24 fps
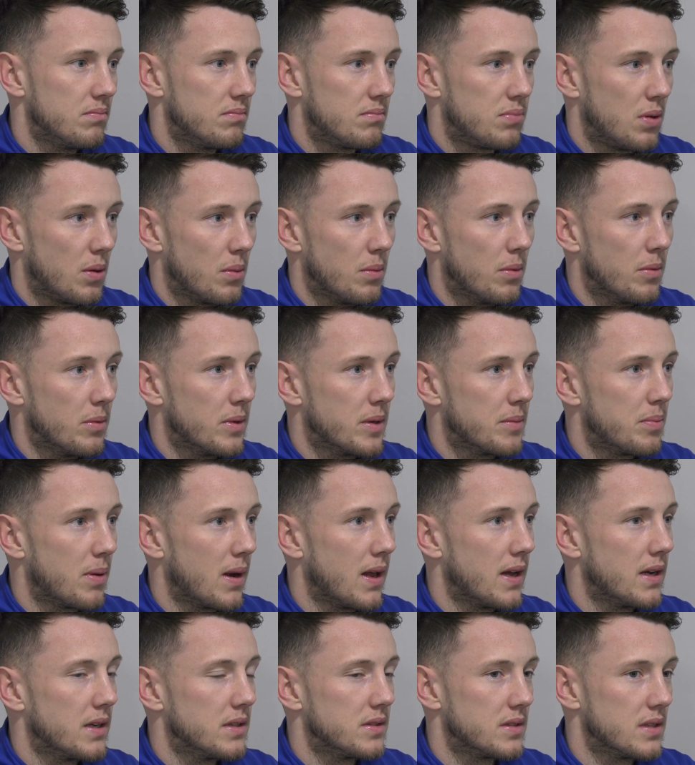probably
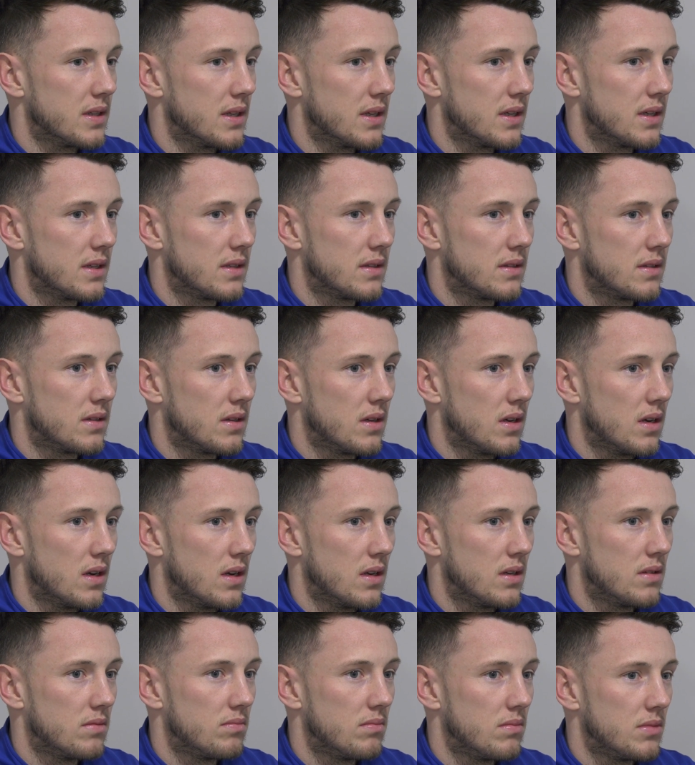players that
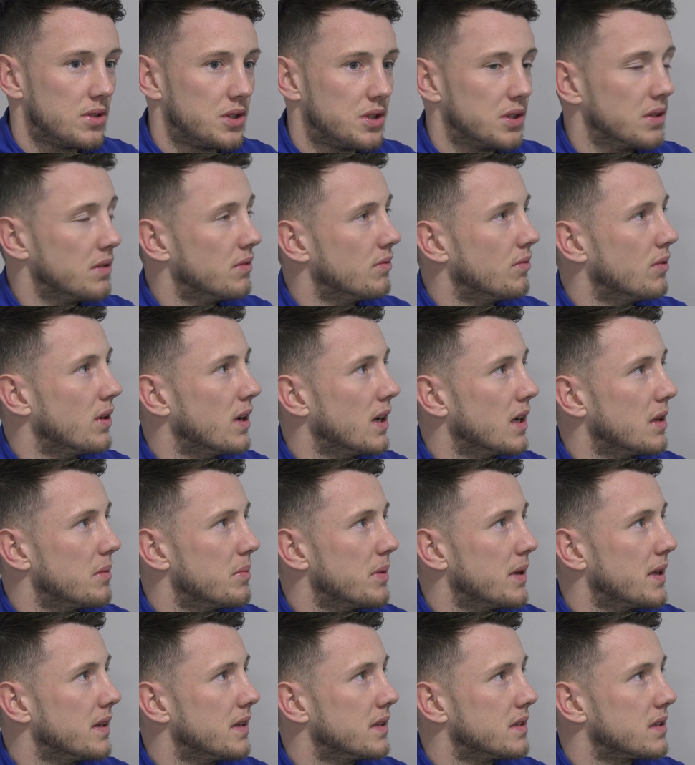shouldn't really
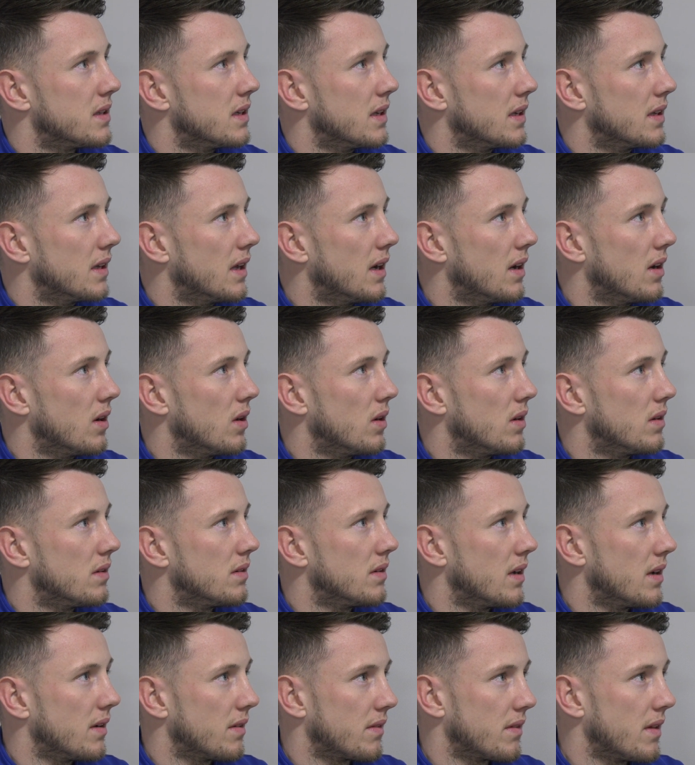be in this league. They're a lot.
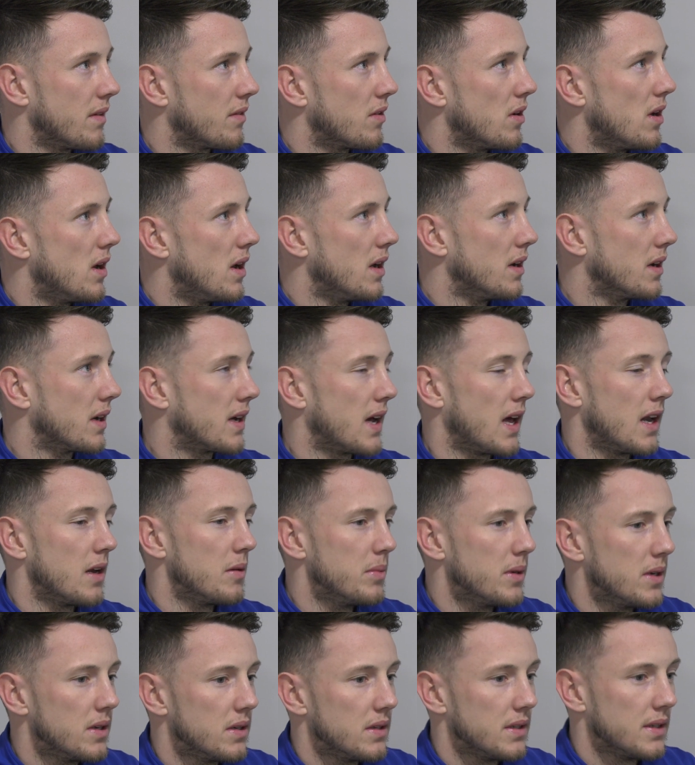They've got higher
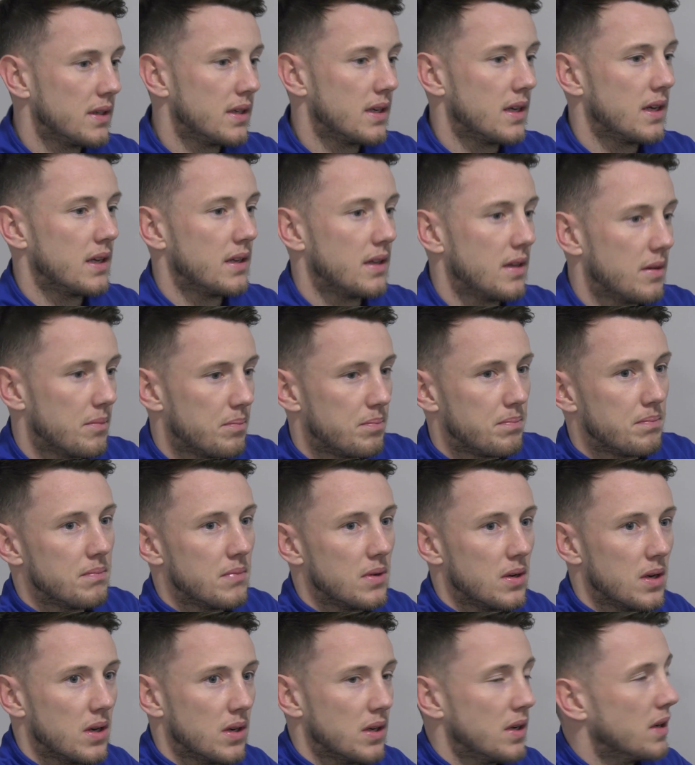caliber and they're
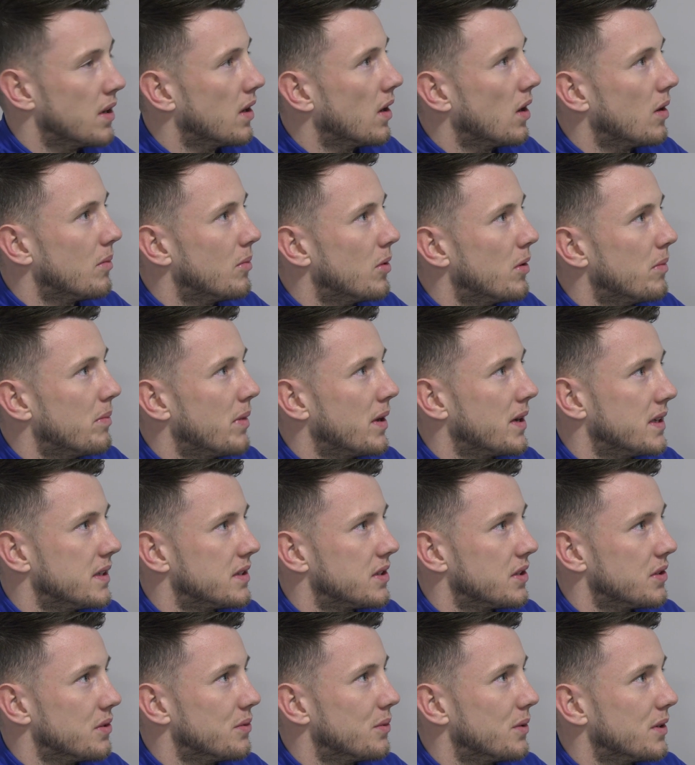earning a lot more money.
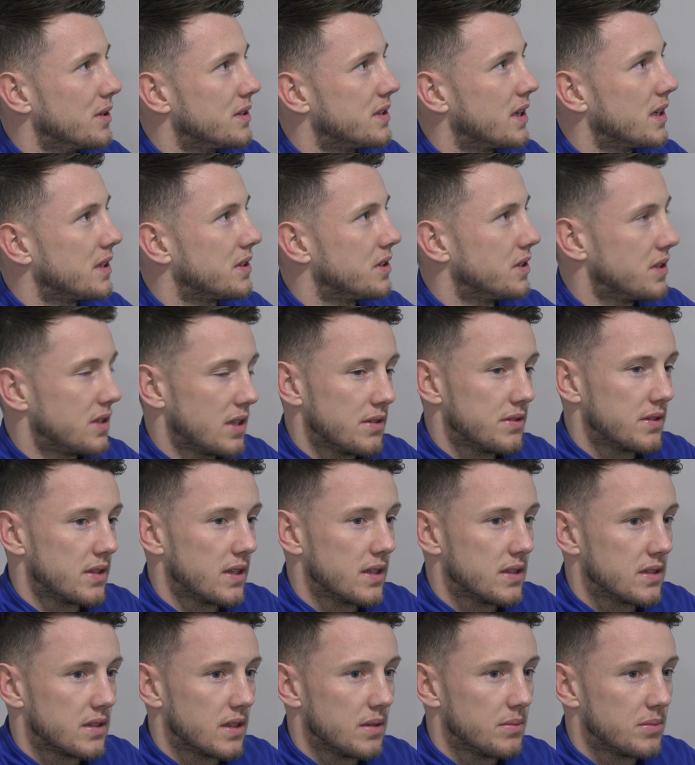So you want to test yourselves
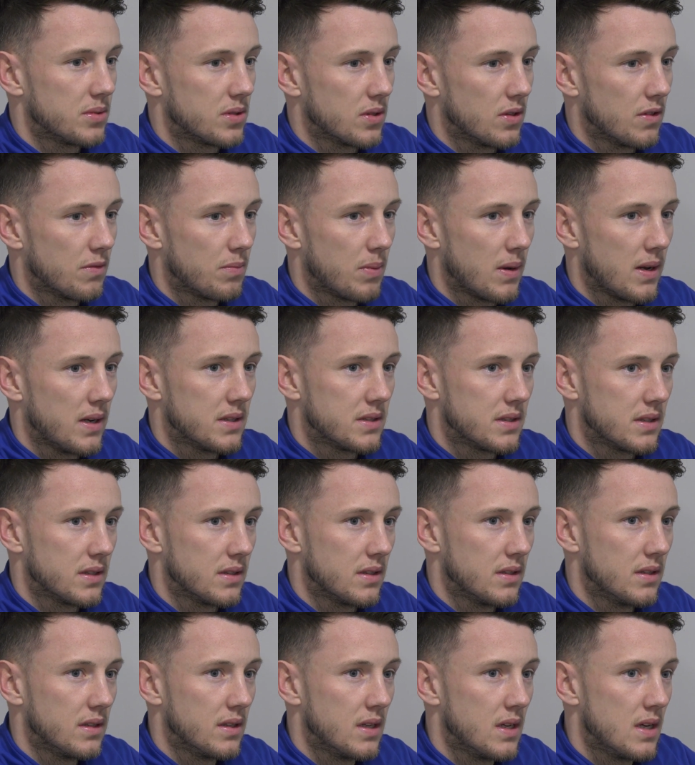against them sort of players.
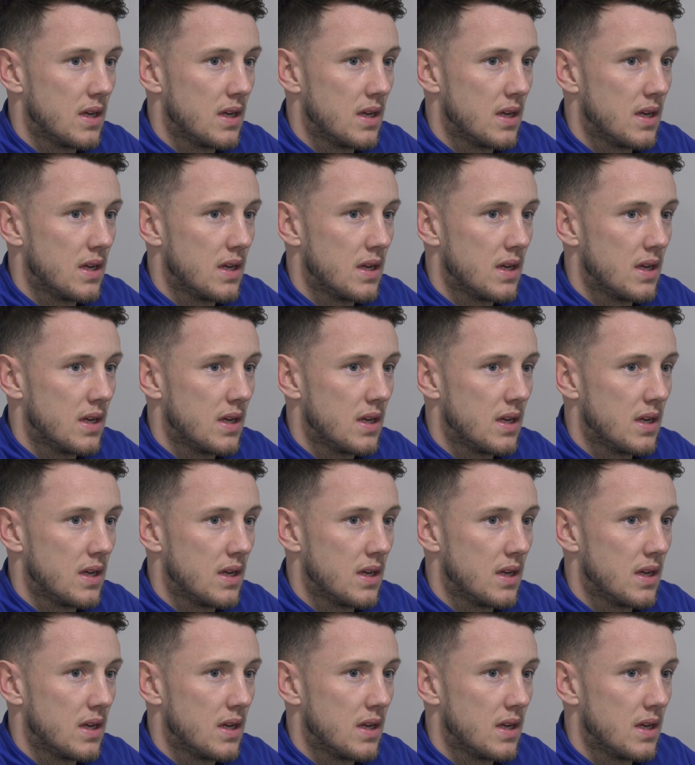And